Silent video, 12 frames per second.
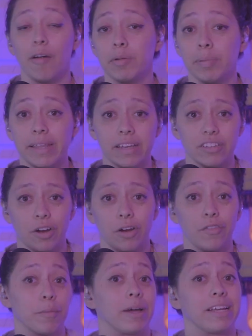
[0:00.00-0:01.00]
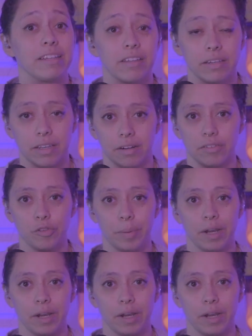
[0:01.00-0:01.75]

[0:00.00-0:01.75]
I've been playing guitar for about 18 years,